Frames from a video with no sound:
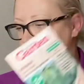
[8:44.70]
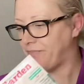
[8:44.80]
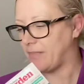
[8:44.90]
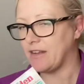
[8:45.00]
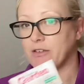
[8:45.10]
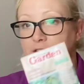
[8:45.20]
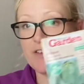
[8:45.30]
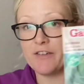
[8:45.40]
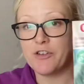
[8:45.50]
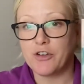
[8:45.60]
so
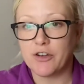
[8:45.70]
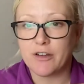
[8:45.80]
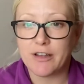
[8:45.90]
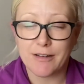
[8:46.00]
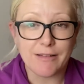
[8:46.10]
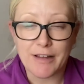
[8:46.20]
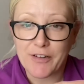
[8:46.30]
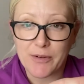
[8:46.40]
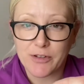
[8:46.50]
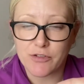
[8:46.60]
if
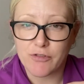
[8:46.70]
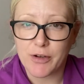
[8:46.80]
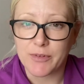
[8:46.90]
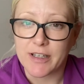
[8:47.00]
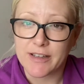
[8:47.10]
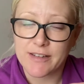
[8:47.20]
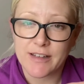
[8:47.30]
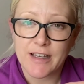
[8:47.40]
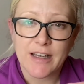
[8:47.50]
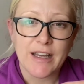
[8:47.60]
anyone's grown this
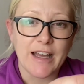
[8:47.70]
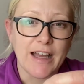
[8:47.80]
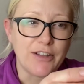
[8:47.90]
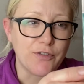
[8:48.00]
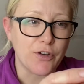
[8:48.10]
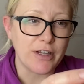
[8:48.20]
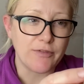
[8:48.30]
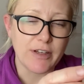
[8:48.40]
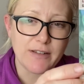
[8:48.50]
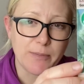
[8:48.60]
and you've got any
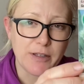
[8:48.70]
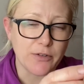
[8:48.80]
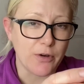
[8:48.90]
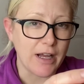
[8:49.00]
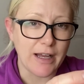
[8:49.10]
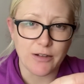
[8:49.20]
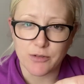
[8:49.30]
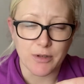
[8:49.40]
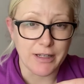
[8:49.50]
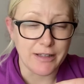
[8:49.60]
recipes or how
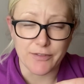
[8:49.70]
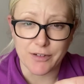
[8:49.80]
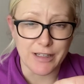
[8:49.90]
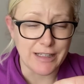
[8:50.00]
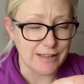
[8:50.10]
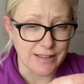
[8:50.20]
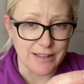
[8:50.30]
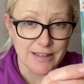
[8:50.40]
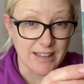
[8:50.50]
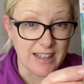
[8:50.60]
do I even eat
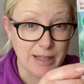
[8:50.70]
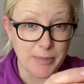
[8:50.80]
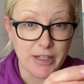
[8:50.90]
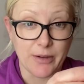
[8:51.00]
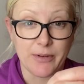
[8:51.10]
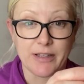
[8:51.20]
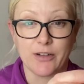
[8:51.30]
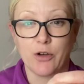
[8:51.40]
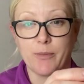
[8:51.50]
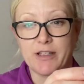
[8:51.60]
it, then let me know in
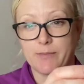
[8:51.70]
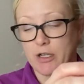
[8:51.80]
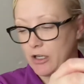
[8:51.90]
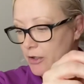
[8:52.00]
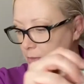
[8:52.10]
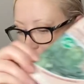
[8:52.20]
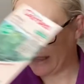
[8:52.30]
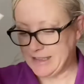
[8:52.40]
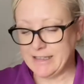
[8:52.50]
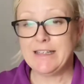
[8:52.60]
the comments below,
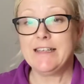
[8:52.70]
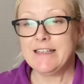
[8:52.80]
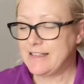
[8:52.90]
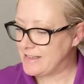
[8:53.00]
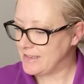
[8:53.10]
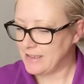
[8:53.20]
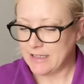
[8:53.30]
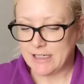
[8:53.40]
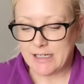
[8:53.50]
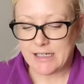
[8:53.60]
please.
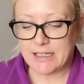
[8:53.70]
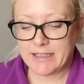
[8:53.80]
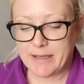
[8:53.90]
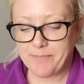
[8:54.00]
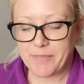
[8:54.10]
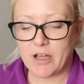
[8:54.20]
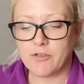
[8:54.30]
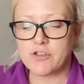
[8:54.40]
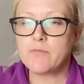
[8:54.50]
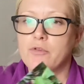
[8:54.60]
And then I've
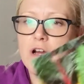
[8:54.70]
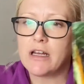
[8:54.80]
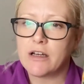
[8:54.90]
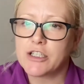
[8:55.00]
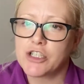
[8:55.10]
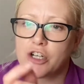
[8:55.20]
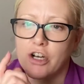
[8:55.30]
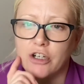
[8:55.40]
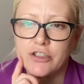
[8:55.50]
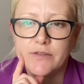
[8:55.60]
got some Bright Lights chard.